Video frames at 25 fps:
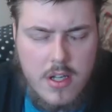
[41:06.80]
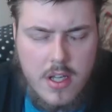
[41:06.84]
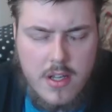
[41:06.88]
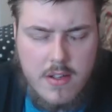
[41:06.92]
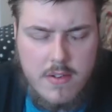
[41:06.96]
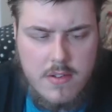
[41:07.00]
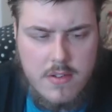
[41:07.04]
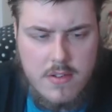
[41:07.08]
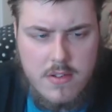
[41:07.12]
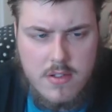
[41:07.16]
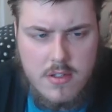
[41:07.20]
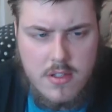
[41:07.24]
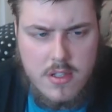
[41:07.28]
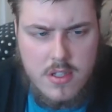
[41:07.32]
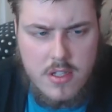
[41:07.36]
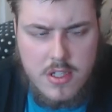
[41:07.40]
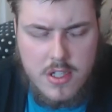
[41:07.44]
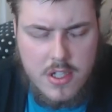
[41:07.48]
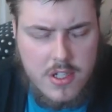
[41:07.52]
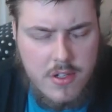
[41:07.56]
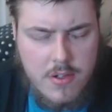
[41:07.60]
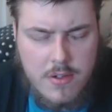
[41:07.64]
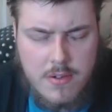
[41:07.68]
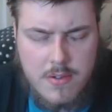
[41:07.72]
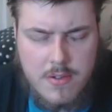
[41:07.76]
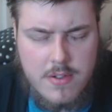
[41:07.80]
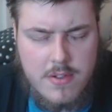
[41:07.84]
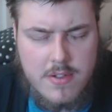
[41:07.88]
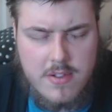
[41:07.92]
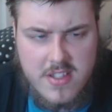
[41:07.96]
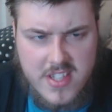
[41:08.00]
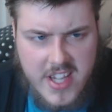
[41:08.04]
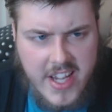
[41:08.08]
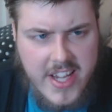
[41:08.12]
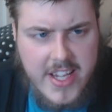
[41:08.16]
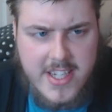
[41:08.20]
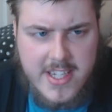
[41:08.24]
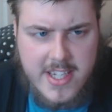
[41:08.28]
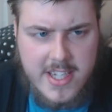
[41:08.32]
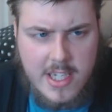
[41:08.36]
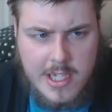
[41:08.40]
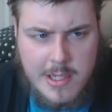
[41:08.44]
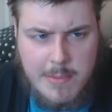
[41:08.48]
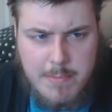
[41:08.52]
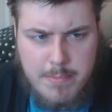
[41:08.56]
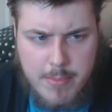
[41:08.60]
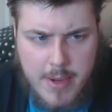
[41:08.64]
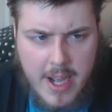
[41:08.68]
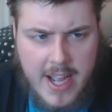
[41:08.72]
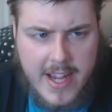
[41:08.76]
Okay, you're not
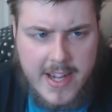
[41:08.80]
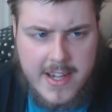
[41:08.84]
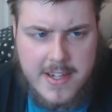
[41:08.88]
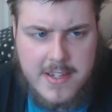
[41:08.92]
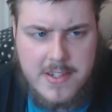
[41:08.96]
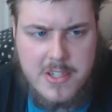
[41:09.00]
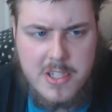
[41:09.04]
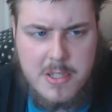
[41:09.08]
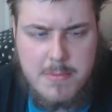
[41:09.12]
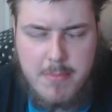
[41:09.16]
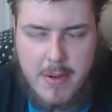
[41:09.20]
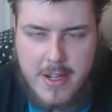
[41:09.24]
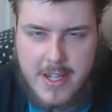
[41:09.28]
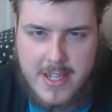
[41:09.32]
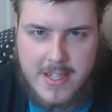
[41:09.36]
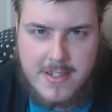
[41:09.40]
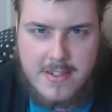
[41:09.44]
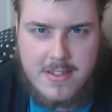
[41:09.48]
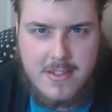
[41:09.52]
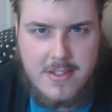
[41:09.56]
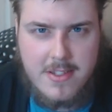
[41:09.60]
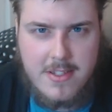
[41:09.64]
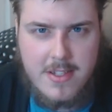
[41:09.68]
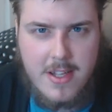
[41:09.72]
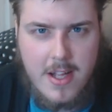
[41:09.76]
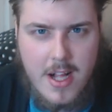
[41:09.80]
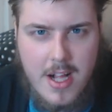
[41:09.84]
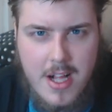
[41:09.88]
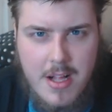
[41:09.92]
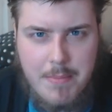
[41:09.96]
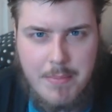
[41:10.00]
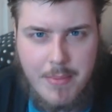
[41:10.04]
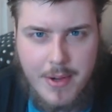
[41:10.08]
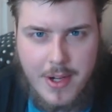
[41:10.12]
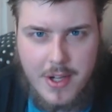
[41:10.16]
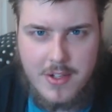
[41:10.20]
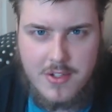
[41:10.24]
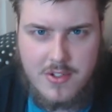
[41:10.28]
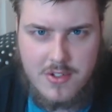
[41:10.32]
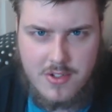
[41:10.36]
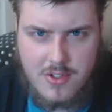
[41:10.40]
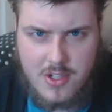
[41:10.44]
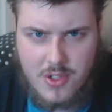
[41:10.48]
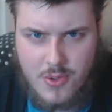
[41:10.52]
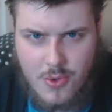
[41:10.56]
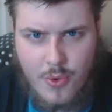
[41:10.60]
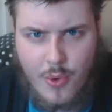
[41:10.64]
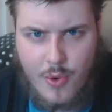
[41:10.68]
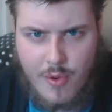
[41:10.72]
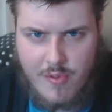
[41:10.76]
taking back space, because
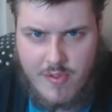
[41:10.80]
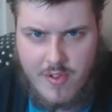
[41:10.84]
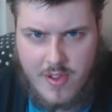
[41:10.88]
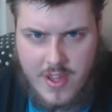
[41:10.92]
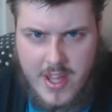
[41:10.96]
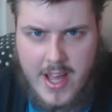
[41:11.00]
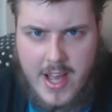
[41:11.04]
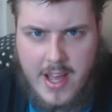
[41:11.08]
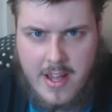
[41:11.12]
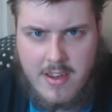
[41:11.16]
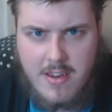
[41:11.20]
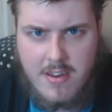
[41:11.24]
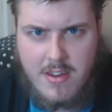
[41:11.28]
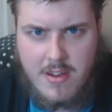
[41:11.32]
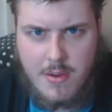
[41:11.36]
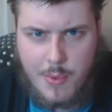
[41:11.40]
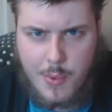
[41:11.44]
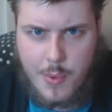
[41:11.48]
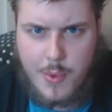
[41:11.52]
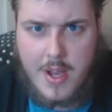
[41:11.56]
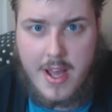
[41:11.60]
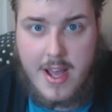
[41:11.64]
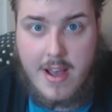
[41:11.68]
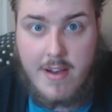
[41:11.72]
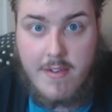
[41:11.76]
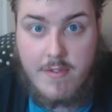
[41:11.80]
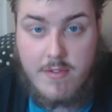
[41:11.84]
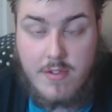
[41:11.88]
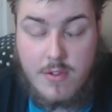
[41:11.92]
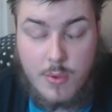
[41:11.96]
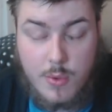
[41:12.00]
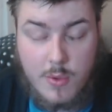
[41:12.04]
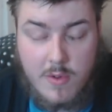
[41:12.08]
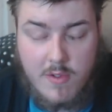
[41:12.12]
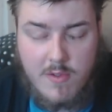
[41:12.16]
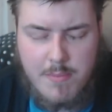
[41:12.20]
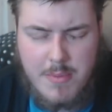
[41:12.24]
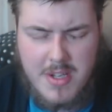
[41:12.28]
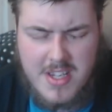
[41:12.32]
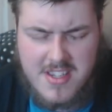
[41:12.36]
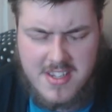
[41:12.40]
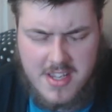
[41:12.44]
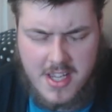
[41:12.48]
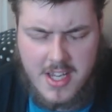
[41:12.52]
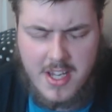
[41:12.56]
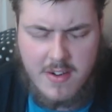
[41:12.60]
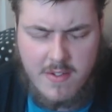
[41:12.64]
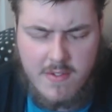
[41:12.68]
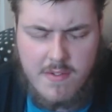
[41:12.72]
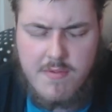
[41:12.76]
in order for that, it would have to have been
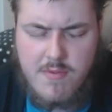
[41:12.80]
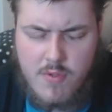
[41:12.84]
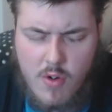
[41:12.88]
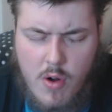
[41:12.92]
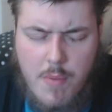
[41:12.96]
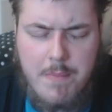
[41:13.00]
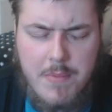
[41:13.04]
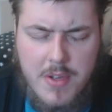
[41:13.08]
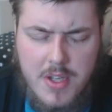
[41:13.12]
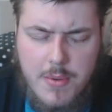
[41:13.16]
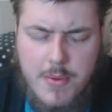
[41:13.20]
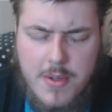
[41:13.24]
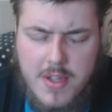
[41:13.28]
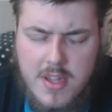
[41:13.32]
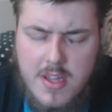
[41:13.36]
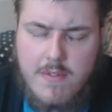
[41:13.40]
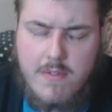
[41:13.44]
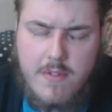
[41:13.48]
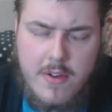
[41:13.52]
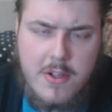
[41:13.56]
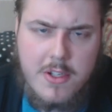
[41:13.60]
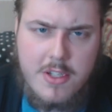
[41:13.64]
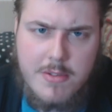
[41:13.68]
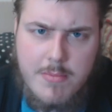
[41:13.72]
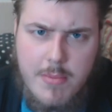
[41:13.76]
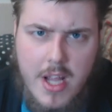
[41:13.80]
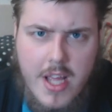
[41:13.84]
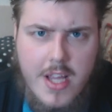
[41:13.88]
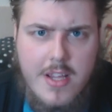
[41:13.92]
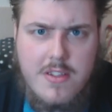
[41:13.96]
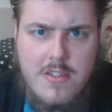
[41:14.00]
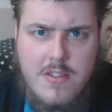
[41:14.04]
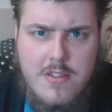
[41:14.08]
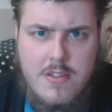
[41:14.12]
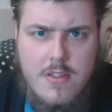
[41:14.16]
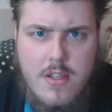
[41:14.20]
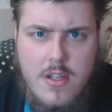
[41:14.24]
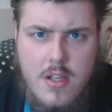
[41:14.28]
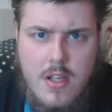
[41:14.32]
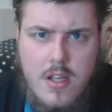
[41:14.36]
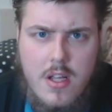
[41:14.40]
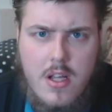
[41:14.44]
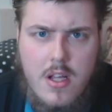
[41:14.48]
taken from you in the first place.